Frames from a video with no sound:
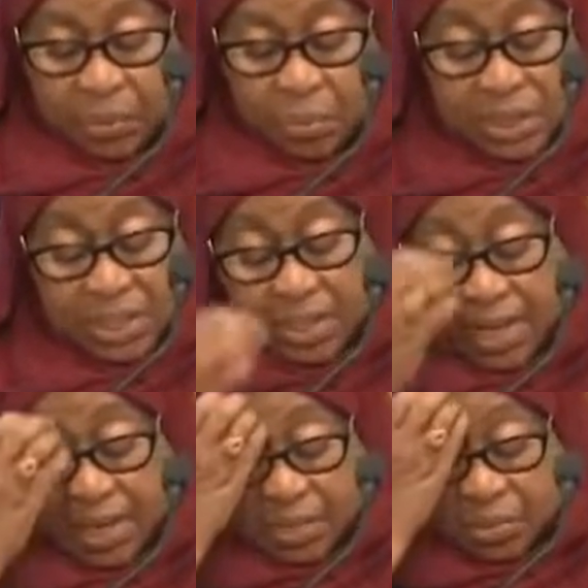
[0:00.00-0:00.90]
We
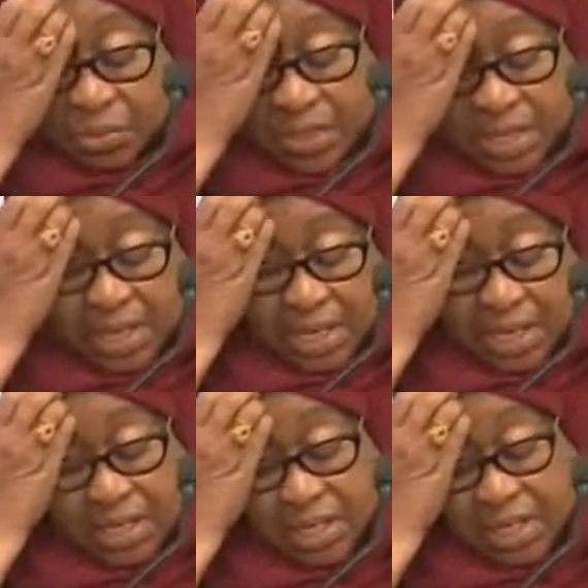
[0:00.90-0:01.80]
discussed on the
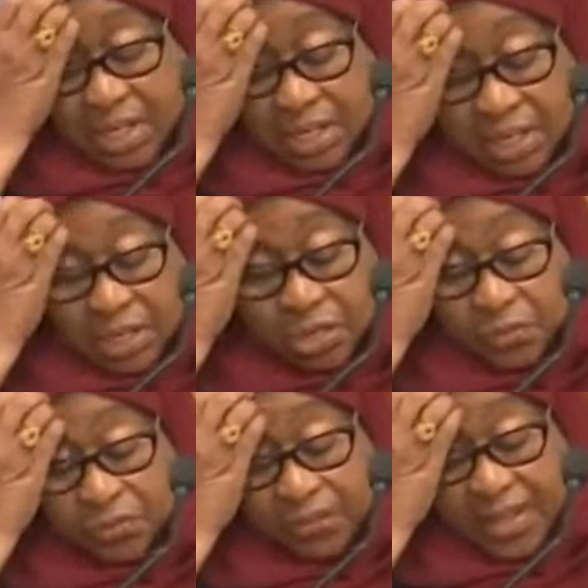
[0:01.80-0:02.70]
need
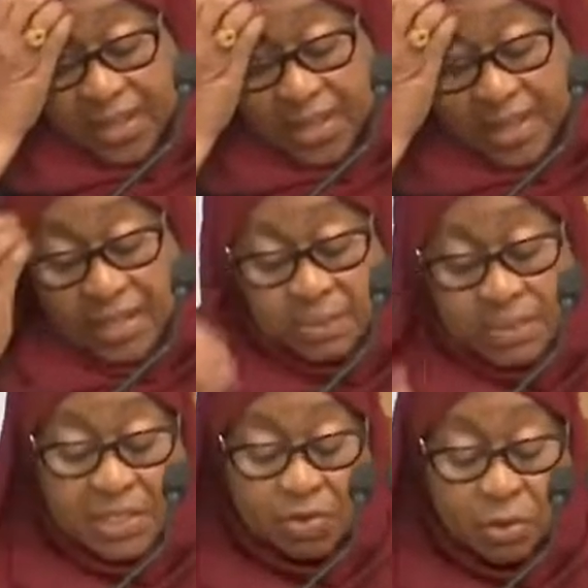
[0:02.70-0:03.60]
to further enhance
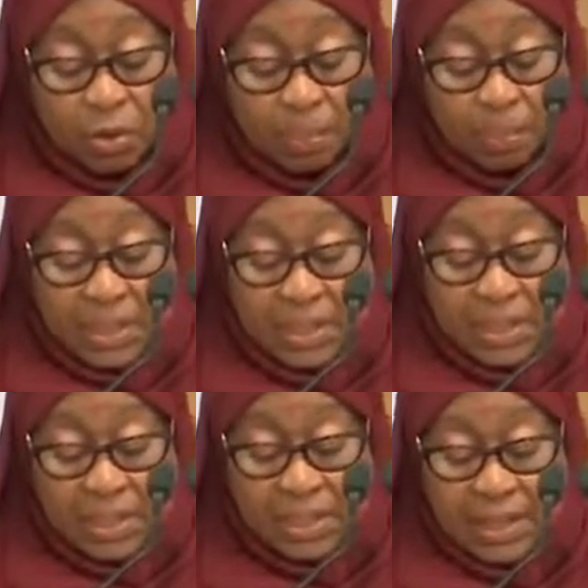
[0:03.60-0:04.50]
military
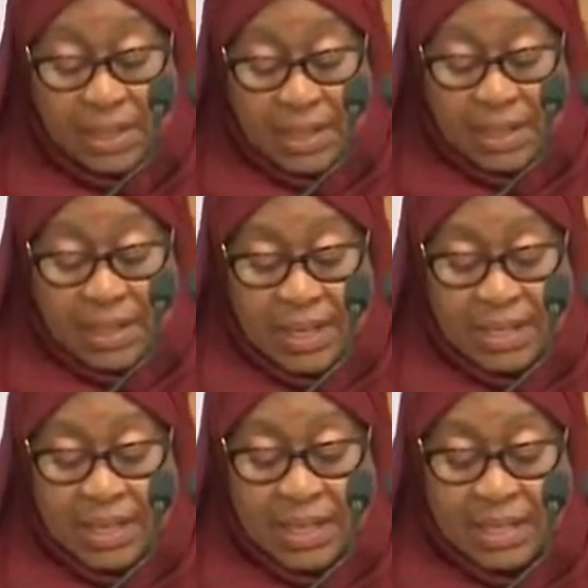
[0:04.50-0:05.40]
cooperation
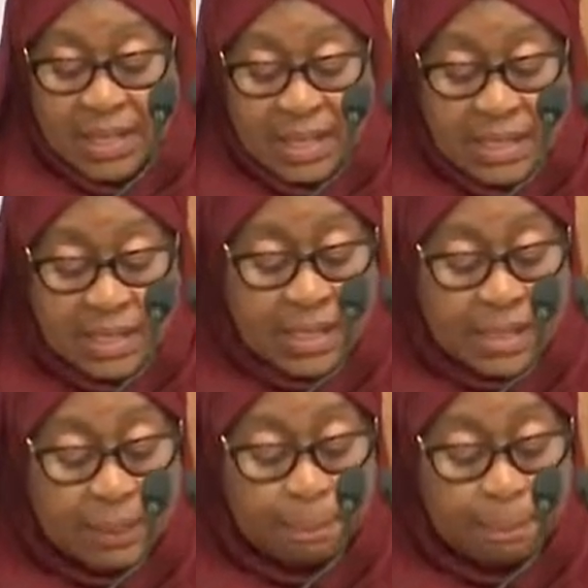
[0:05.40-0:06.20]
that exists